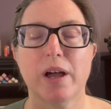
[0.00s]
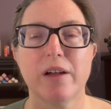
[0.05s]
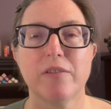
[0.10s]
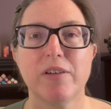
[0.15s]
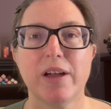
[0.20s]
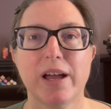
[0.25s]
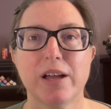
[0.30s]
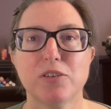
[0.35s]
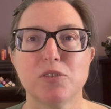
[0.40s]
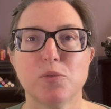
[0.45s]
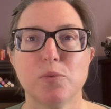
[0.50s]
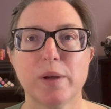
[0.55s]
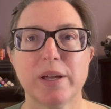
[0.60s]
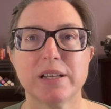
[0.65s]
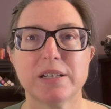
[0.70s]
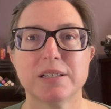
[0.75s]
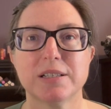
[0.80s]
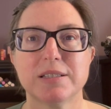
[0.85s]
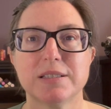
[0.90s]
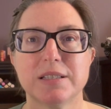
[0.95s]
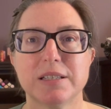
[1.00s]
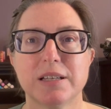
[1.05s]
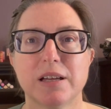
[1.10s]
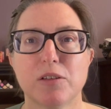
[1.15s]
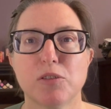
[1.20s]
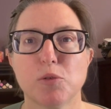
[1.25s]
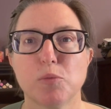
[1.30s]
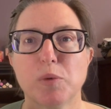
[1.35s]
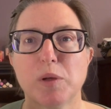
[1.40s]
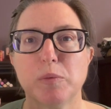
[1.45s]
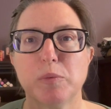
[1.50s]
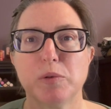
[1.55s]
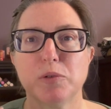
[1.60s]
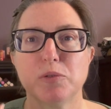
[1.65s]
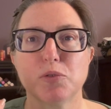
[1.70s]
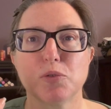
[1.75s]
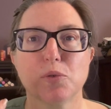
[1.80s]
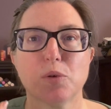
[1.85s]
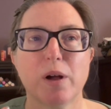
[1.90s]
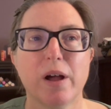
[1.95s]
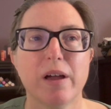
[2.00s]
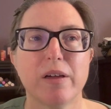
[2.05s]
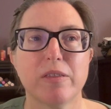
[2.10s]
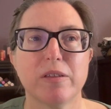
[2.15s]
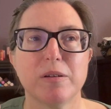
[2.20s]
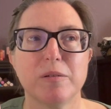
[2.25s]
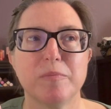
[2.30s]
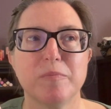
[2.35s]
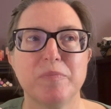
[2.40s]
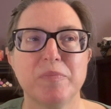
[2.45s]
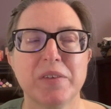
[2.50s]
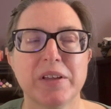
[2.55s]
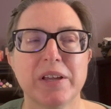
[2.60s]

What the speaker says: I've had to wait to see other people try them.